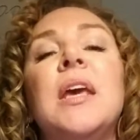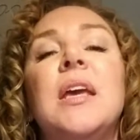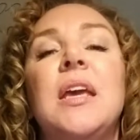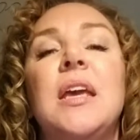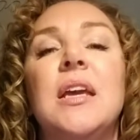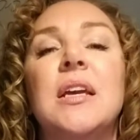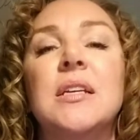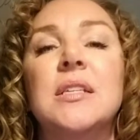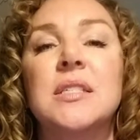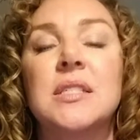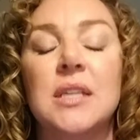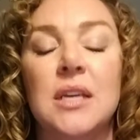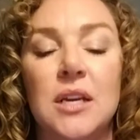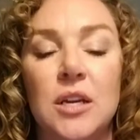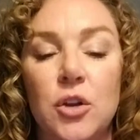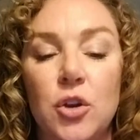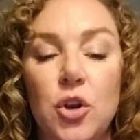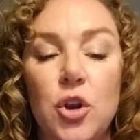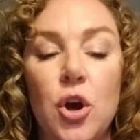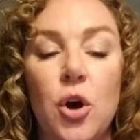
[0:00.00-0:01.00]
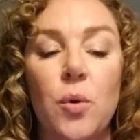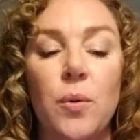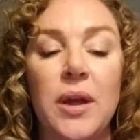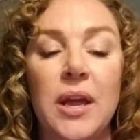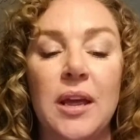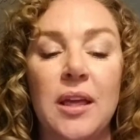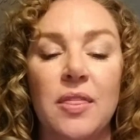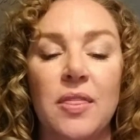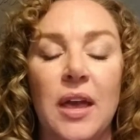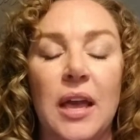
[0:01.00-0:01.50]
He is
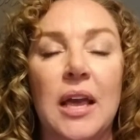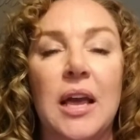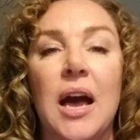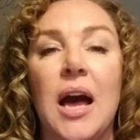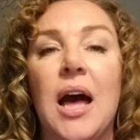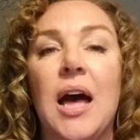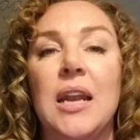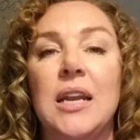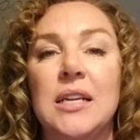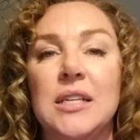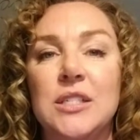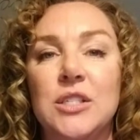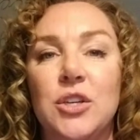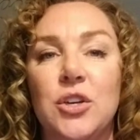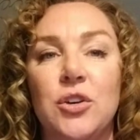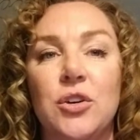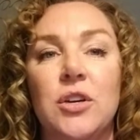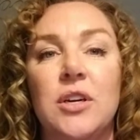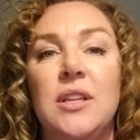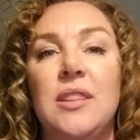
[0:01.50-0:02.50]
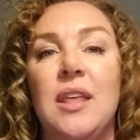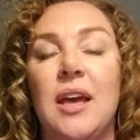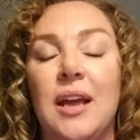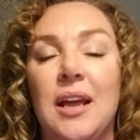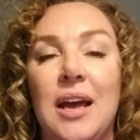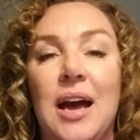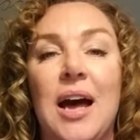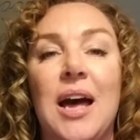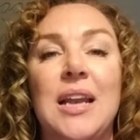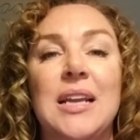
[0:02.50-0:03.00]
knowing that God is good, that
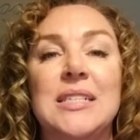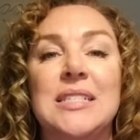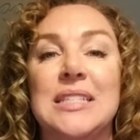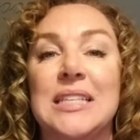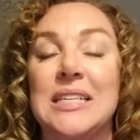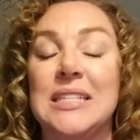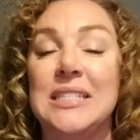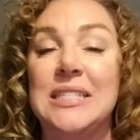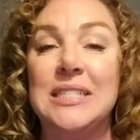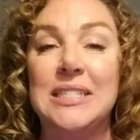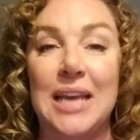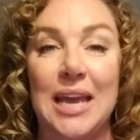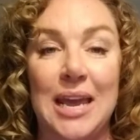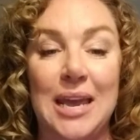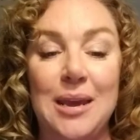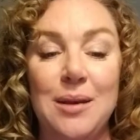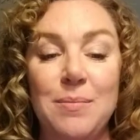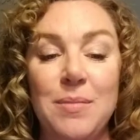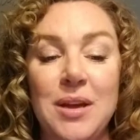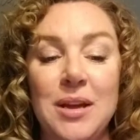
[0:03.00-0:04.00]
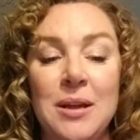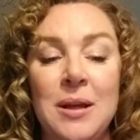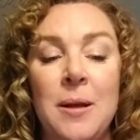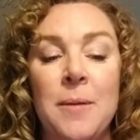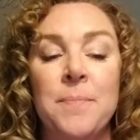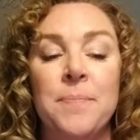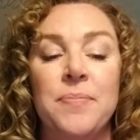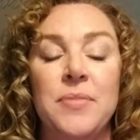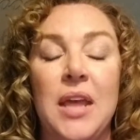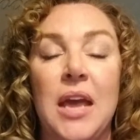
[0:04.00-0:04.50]
God is the same,
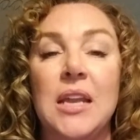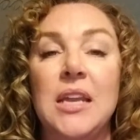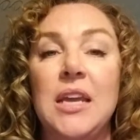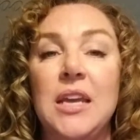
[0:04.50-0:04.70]
and